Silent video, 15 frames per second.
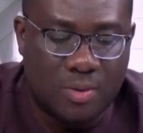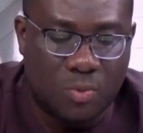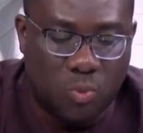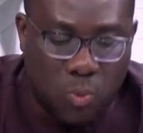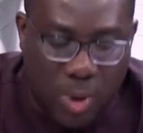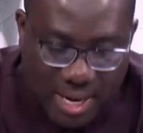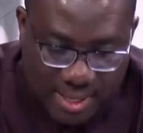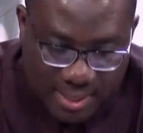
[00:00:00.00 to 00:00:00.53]

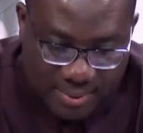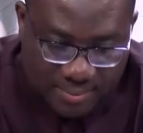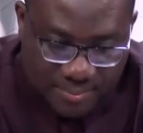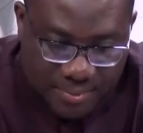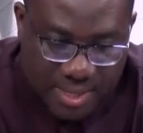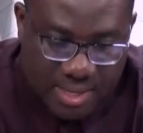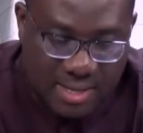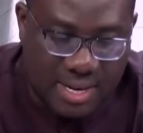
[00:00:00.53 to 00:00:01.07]
1,
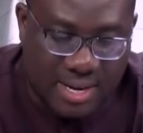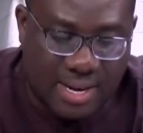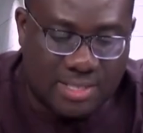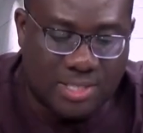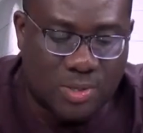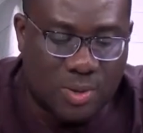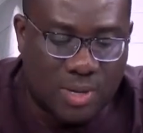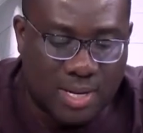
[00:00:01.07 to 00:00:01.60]
the
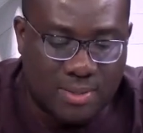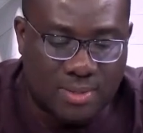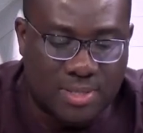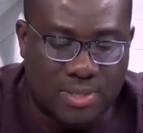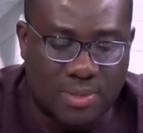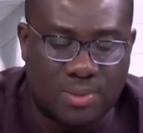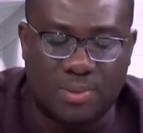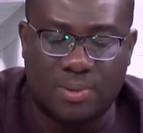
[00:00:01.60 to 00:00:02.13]
National
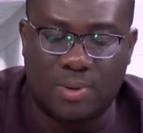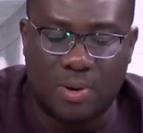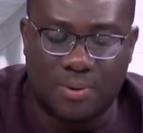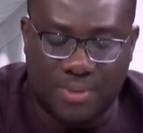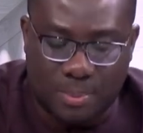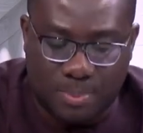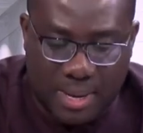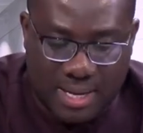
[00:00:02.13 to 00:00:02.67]
Council
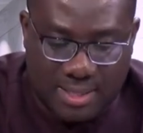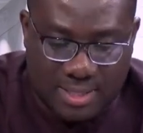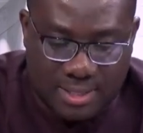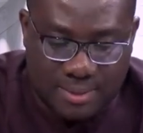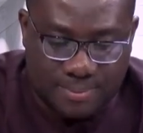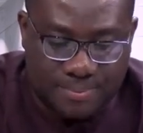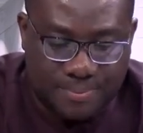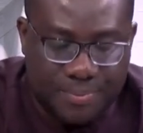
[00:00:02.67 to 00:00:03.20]
of the party,
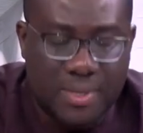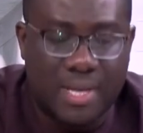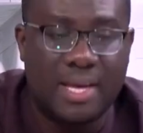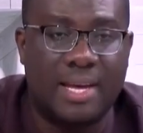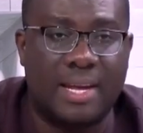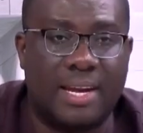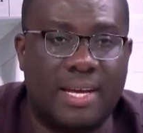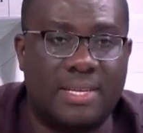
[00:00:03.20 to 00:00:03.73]

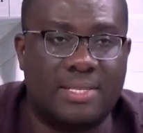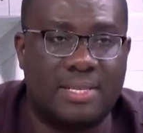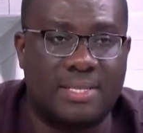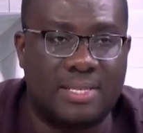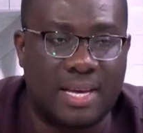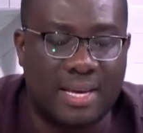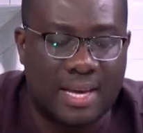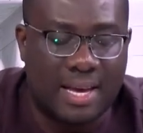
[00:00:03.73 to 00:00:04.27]
and that's the
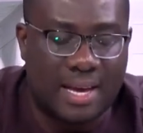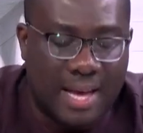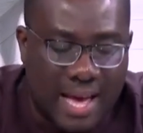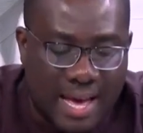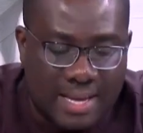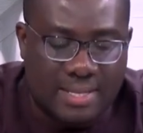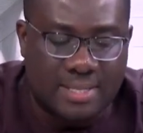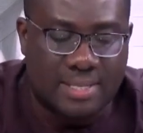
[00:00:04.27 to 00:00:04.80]
second
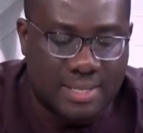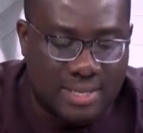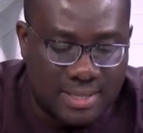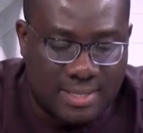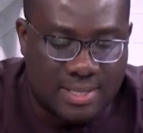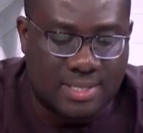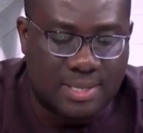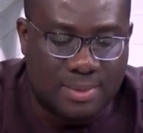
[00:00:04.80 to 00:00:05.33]
highest
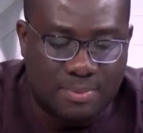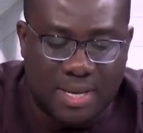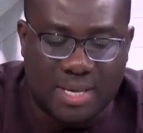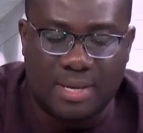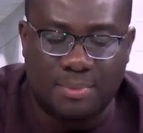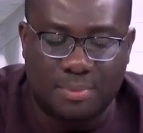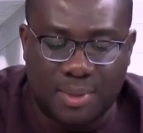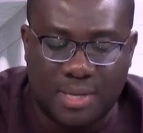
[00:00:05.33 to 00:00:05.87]

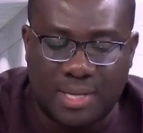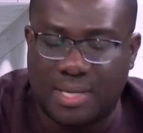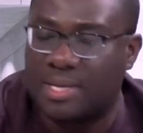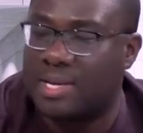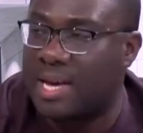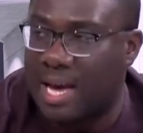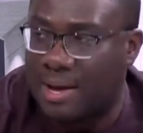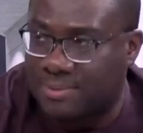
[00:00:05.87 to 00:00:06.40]
decision-making body
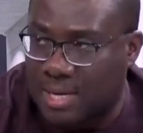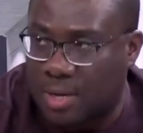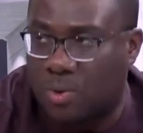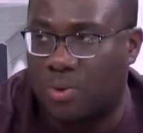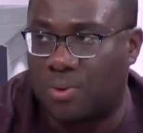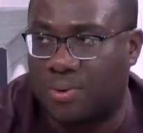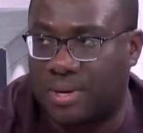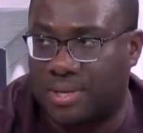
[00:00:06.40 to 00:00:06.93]
after
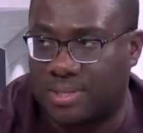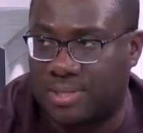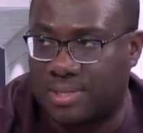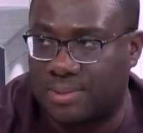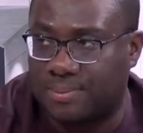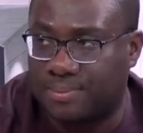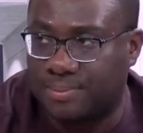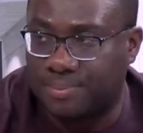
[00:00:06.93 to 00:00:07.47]
Congress.